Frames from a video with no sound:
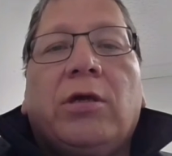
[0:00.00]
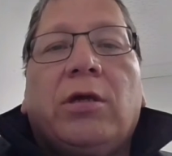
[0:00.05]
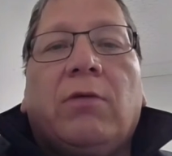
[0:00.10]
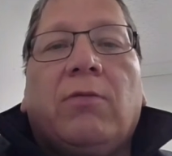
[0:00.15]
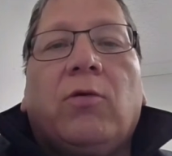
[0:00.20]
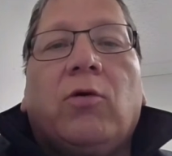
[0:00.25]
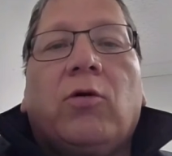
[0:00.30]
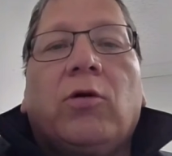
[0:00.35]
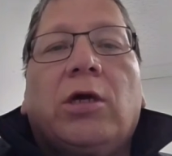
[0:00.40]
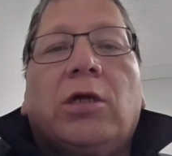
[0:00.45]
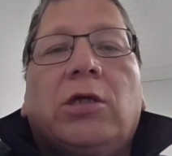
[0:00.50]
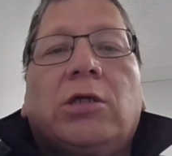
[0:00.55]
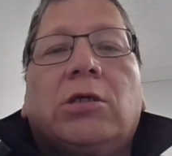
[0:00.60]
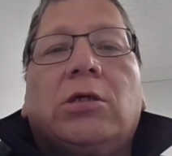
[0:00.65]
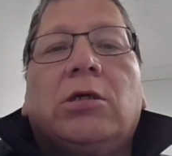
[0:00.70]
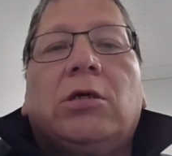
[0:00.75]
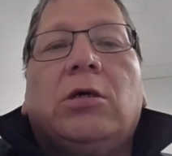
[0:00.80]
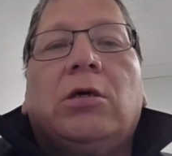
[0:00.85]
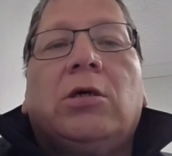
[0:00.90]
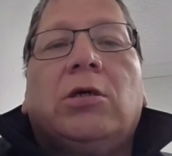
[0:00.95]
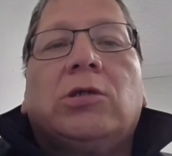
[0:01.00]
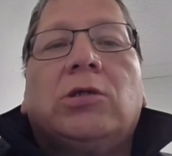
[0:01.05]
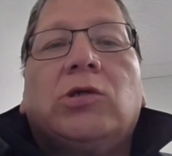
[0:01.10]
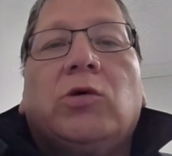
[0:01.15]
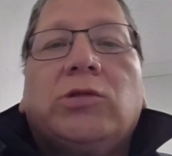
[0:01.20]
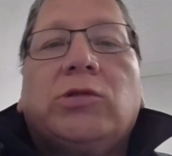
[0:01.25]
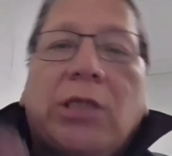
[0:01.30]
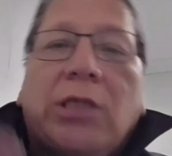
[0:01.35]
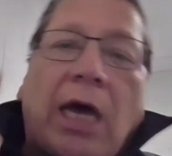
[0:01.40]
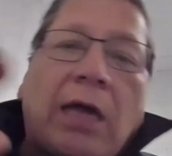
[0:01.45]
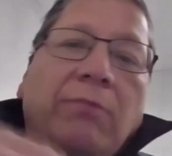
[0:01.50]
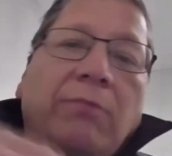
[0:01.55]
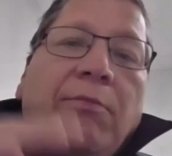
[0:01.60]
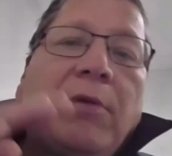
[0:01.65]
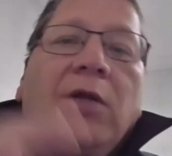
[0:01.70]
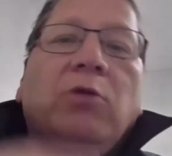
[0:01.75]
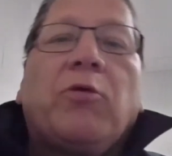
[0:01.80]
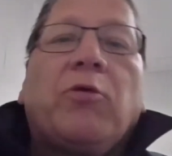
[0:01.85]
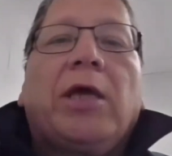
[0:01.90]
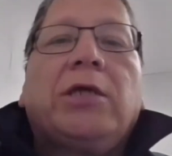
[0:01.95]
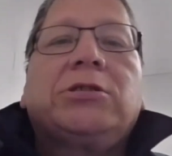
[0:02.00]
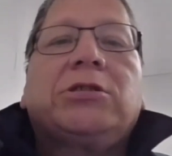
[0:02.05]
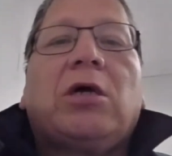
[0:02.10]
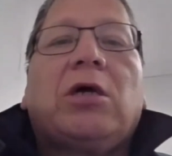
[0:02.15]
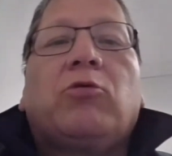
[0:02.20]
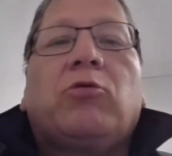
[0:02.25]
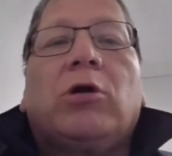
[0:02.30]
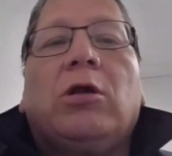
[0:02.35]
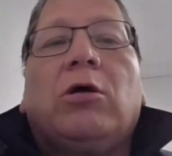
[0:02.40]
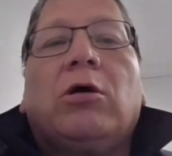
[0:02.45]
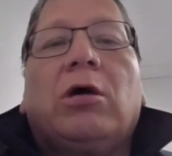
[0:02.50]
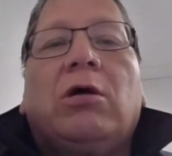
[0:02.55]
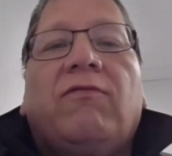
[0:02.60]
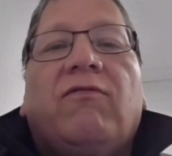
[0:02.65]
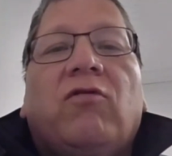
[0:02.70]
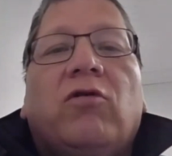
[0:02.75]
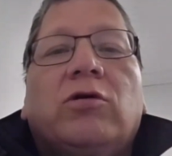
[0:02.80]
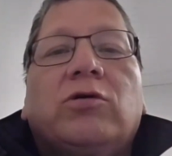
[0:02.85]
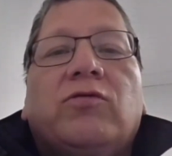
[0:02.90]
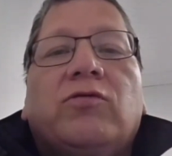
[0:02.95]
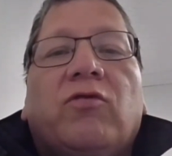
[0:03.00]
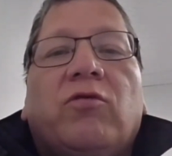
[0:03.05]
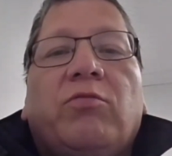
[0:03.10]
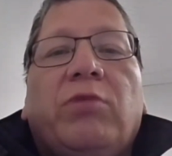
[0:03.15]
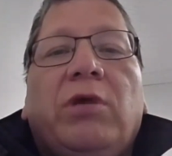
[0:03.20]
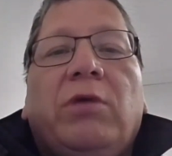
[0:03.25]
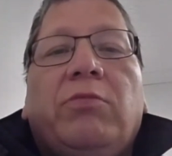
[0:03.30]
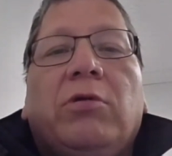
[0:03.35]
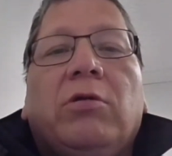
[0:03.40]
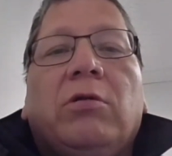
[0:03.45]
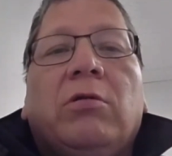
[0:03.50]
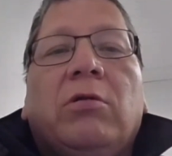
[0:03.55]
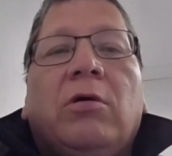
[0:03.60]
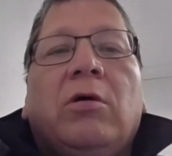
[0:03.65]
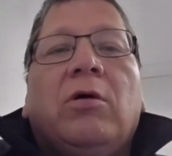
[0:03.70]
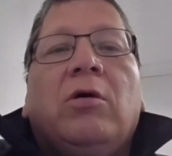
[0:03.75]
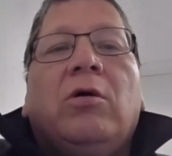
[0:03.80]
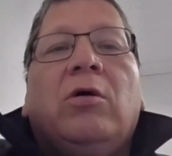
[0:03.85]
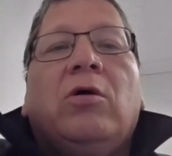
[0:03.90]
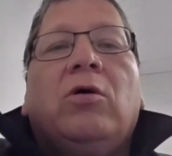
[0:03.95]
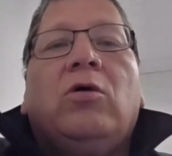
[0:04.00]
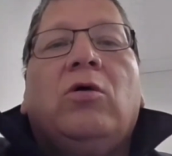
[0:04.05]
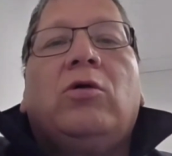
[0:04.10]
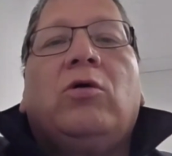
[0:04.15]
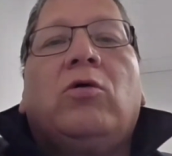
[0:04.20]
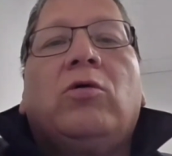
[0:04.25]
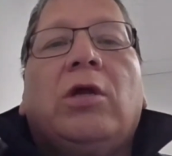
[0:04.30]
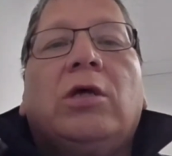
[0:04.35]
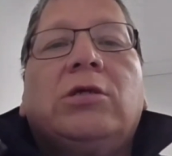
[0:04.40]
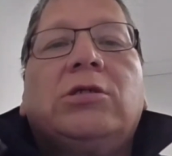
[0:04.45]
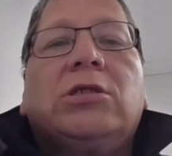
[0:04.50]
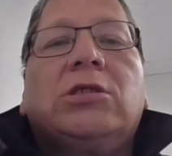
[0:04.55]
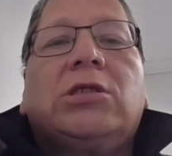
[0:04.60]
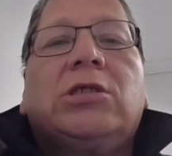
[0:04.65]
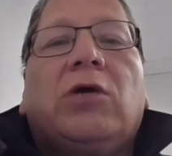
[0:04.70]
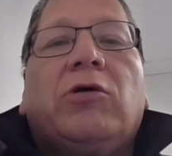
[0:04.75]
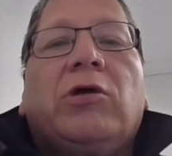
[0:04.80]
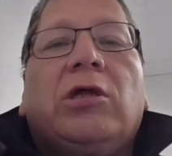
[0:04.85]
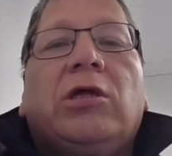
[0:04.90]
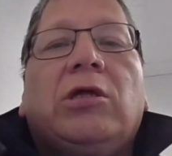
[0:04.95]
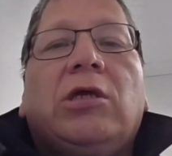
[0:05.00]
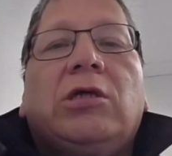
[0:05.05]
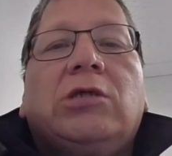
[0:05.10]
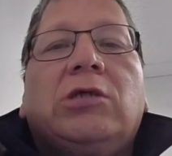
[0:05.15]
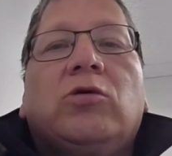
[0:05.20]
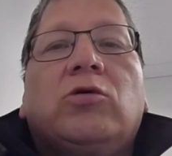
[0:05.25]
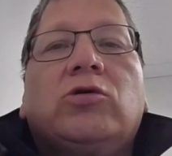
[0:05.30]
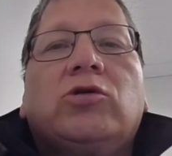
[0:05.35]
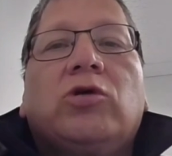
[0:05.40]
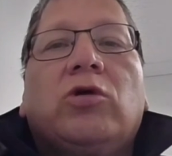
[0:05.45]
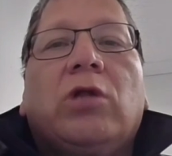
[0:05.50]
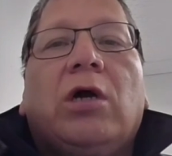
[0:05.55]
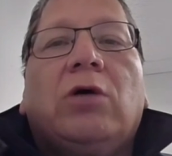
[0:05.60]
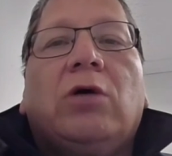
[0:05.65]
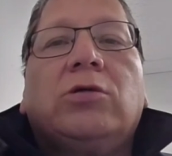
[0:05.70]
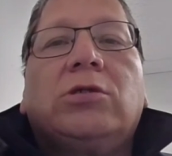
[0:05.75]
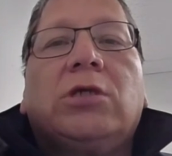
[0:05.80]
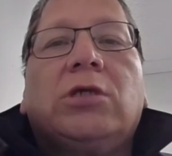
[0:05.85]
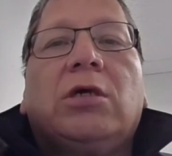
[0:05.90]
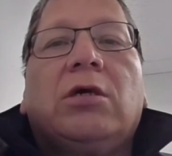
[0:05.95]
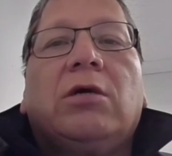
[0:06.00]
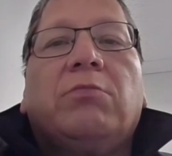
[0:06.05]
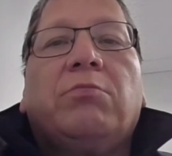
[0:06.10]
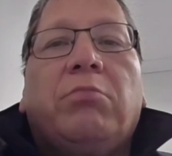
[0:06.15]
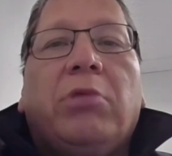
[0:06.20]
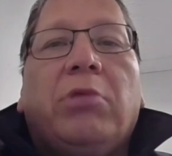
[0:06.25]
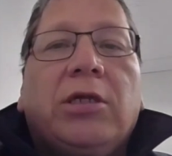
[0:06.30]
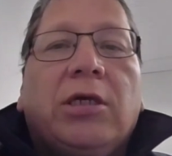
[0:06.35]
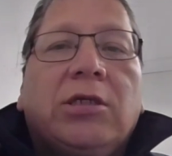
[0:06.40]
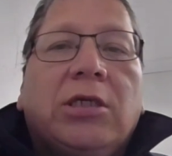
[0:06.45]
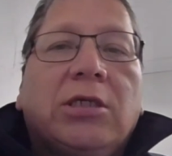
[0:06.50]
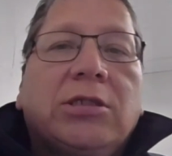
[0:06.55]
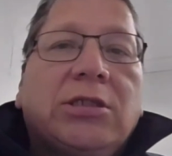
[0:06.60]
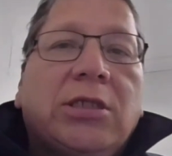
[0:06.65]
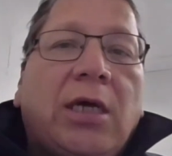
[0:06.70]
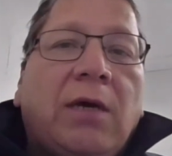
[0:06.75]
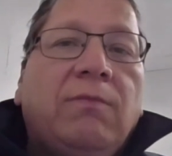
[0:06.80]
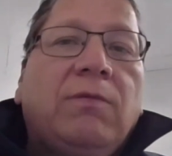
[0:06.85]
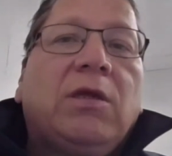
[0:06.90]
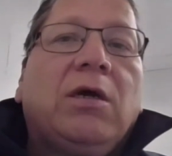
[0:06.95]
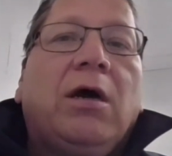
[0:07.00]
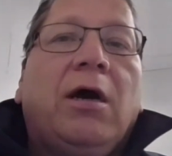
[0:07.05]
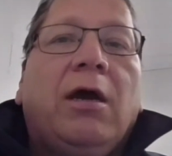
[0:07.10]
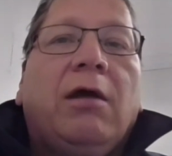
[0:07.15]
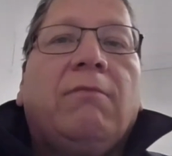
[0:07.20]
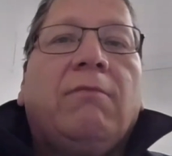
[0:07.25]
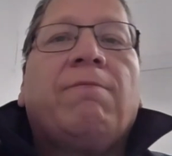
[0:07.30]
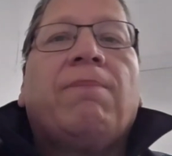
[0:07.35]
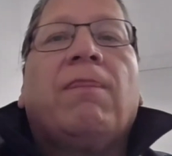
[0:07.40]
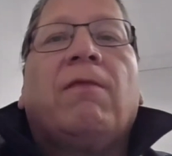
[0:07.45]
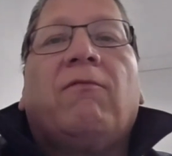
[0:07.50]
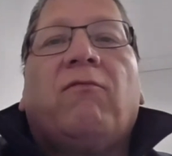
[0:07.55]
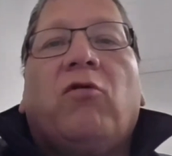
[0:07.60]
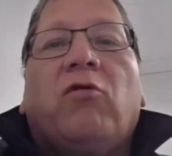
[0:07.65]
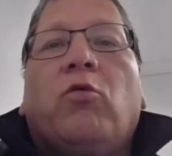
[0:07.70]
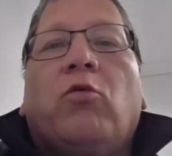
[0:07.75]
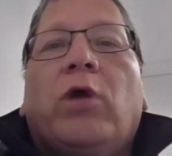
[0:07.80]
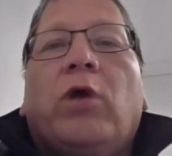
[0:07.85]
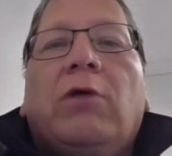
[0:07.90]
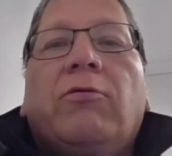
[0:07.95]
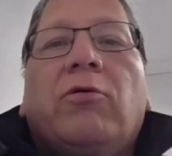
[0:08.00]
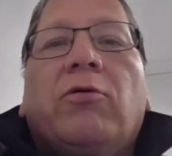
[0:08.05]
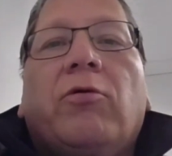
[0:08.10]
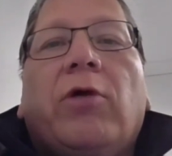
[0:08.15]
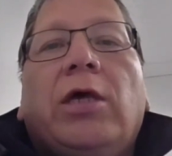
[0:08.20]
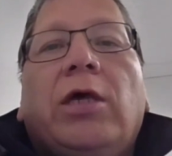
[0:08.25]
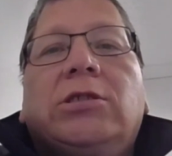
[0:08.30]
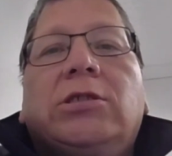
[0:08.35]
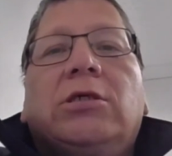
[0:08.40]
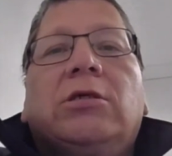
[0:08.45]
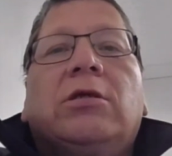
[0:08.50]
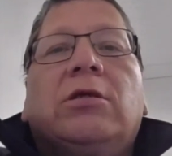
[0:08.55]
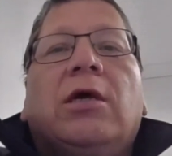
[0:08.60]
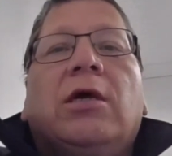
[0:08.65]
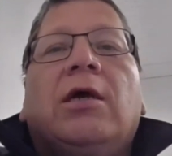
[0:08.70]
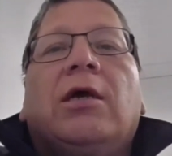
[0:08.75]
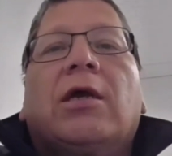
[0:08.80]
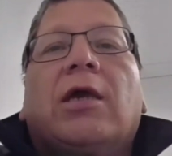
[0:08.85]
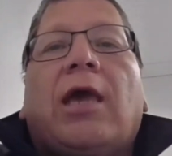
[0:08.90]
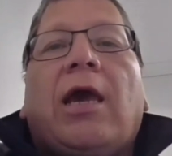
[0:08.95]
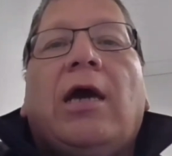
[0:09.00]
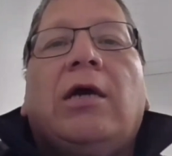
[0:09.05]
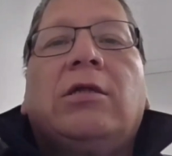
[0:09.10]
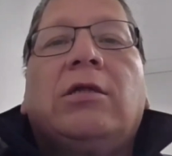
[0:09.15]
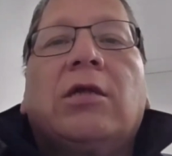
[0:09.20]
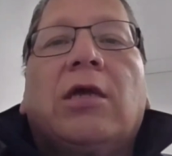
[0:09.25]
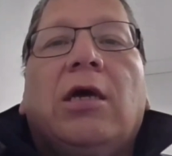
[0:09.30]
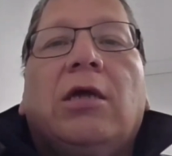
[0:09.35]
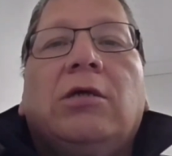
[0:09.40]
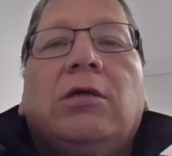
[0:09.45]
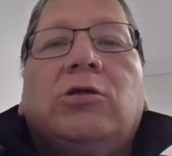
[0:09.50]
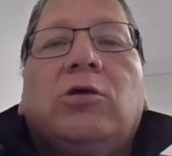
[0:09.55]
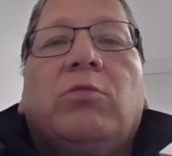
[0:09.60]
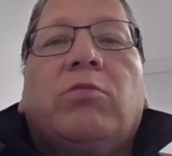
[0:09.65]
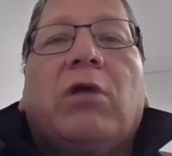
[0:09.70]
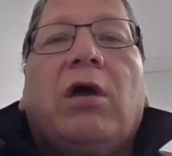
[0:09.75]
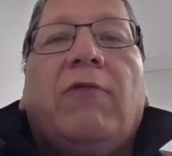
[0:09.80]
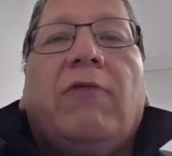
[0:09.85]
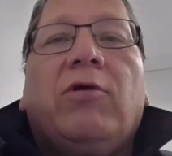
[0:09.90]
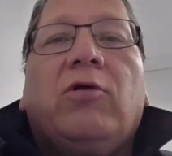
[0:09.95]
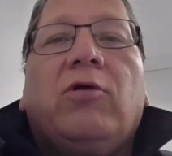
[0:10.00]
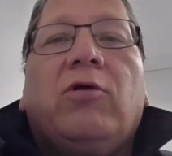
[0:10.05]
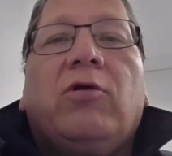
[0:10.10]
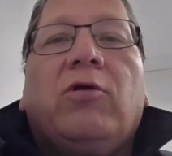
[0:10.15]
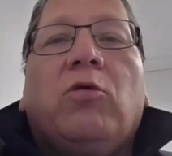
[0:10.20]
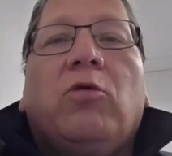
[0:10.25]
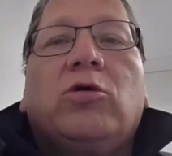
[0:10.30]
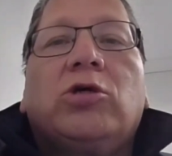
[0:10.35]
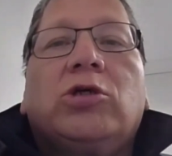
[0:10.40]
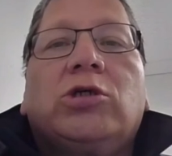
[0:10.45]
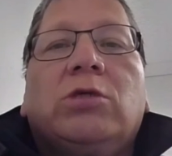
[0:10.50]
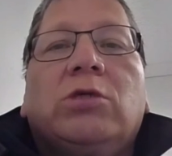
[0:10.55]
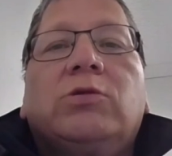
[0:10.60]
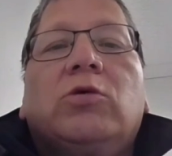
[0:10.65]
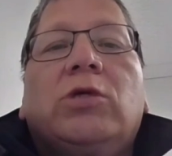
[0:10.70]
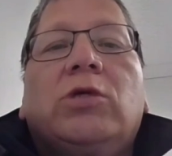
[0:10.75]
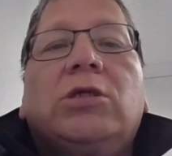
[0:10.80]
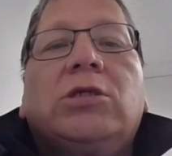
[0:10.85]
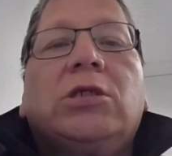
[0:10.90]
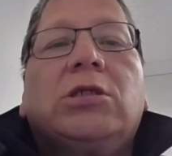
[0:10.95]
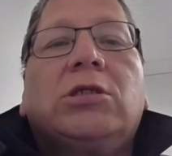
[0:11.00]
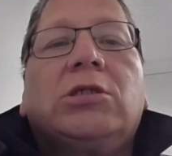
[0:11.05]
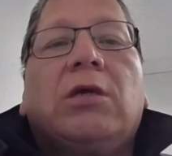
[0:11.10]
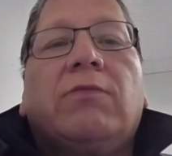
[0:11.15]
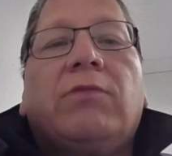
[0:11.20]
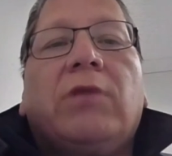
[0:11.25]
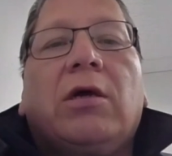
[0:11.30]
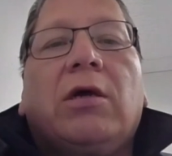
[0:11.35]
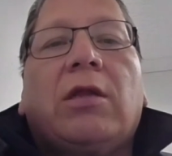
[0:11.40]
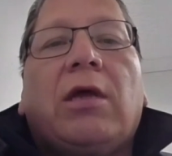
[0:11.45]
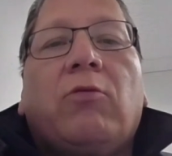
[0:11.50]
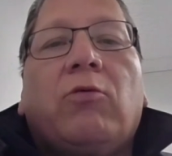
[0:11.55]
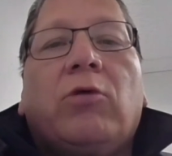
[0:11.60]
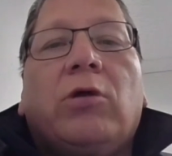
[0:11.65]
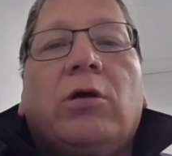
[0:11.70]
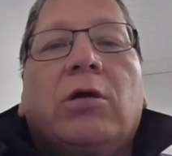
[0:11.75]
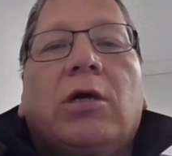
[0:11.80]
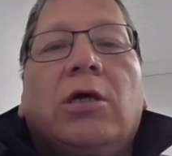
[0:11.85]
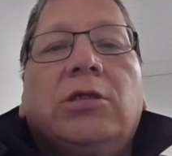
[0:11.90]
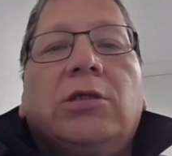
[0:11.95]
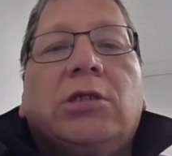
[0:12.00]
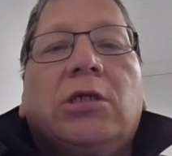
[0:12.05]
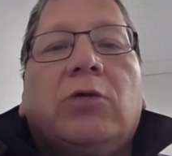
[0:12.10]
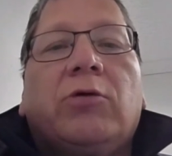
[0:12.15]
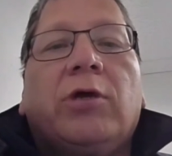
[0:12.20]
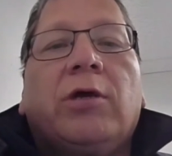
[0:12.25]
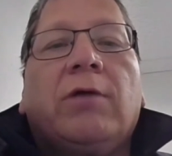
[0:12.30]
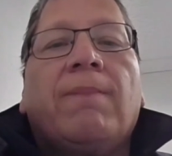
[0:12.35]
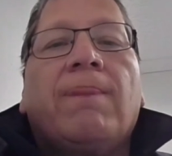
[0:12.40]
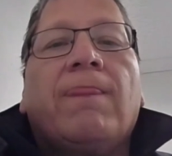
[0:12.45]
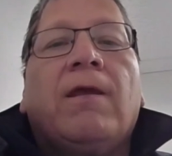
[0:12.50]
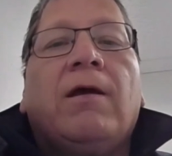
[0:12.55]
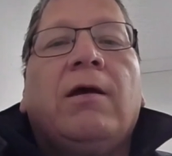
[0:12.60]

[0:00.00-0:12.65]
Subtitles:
than a mortgage. So it's that mid-range that we're looking for people who don't necessarily need social housing, but at the same time, for whatever reason, can't get into private home ownership. So this is something that we're considering.